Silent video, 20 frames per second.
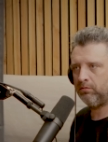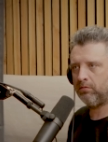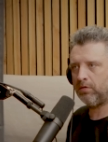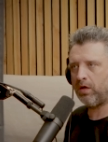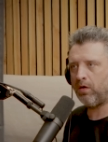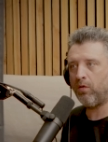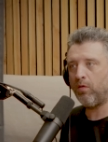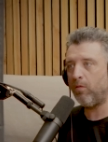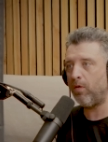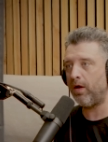I
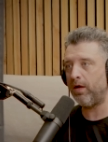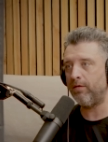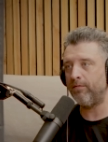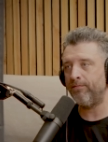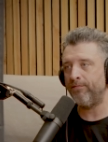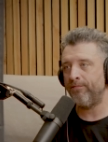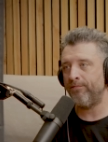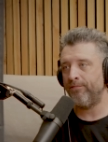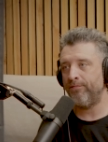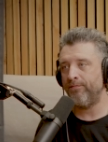don't know why.
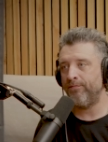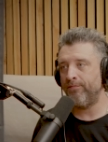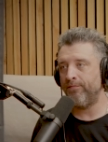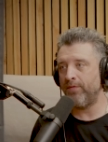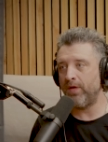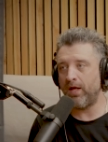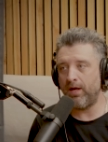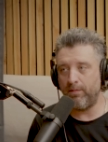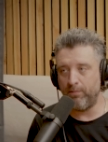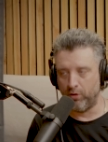
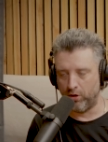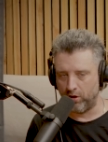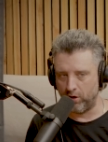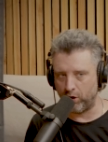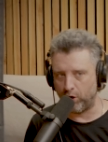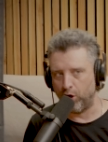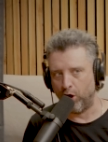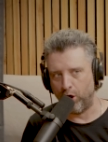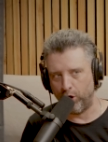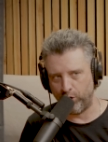And I'm going to
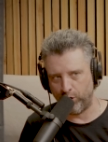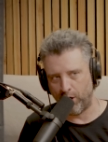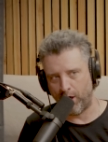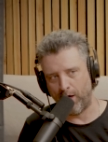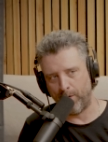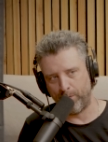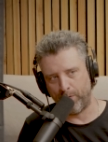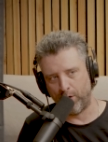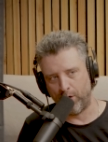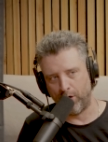cut
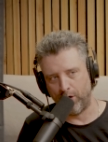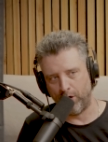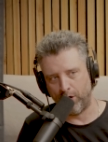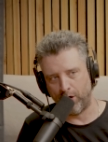that part